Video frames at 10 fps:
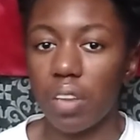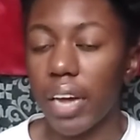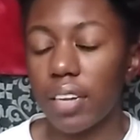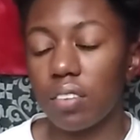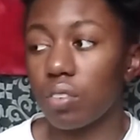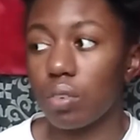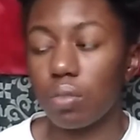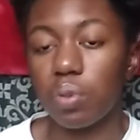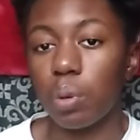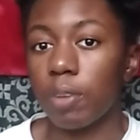external
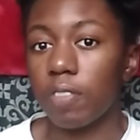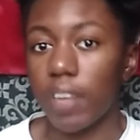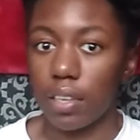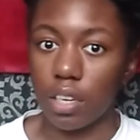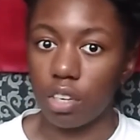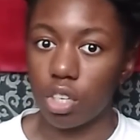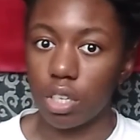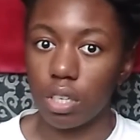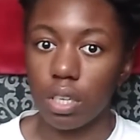form of validation